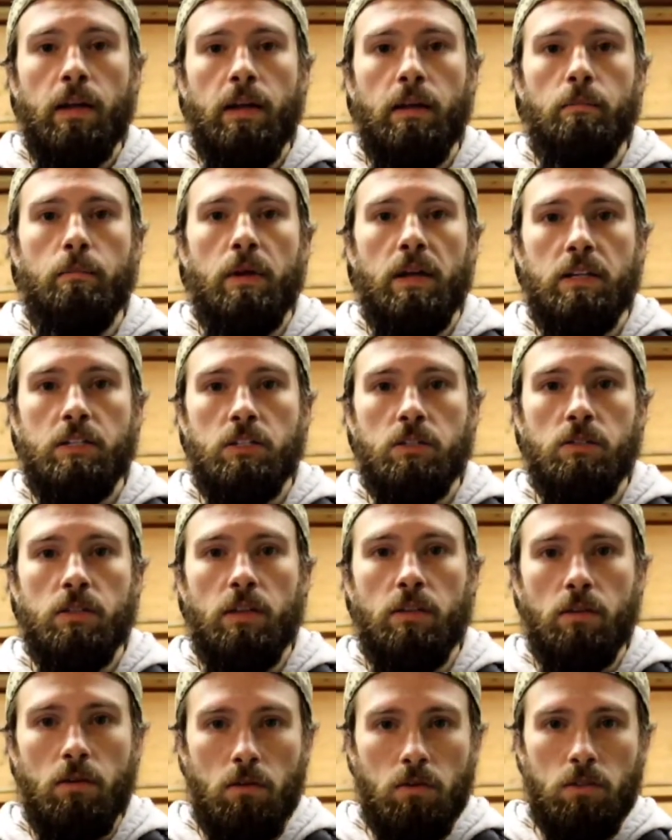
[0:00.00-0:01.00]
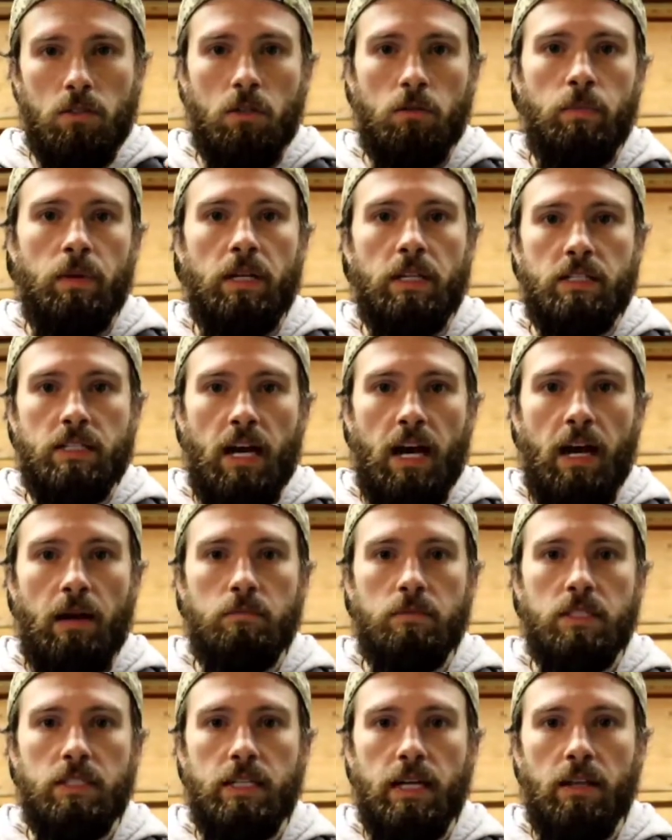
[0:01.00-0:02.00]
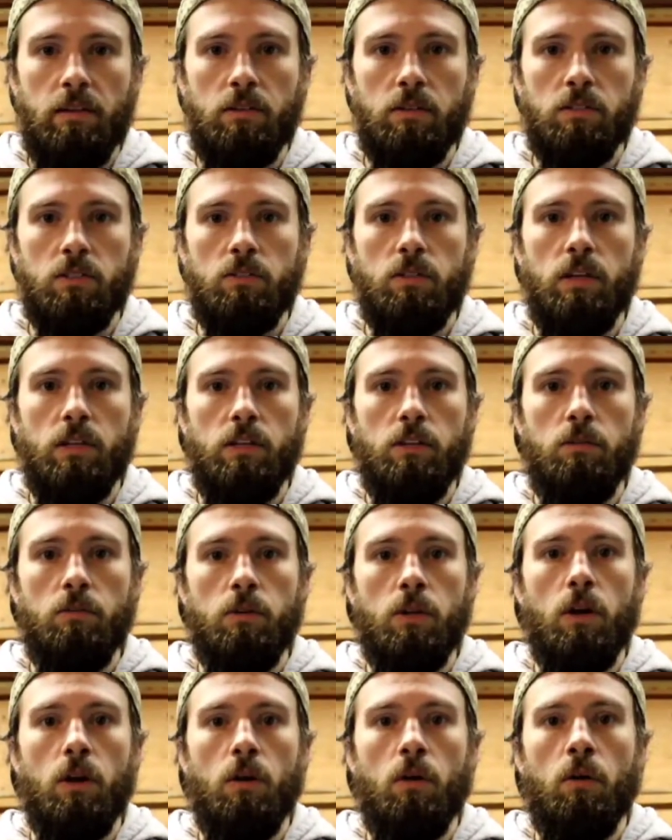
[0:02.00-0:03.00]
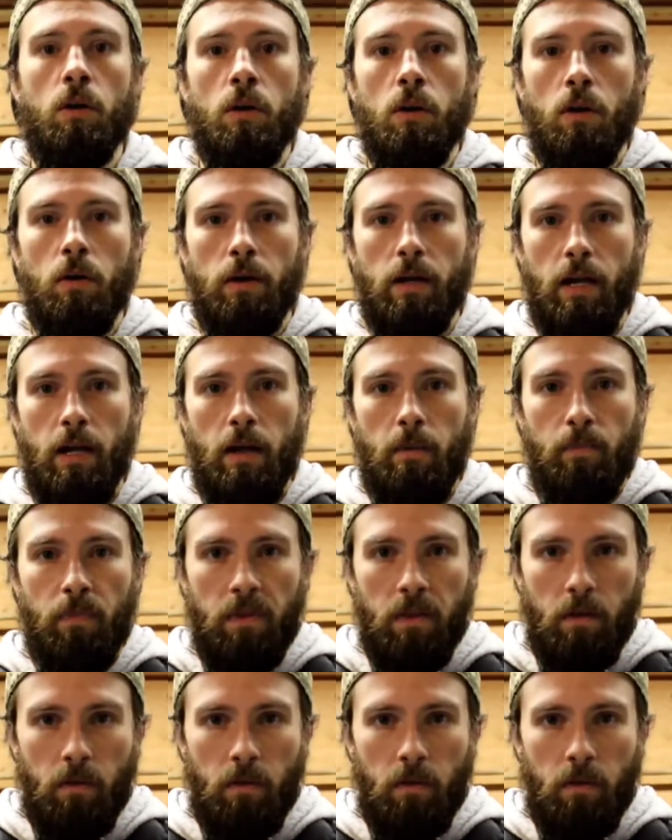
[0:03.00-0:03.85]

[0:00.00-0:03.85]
and make sure that those are being timed together so that you know, okay,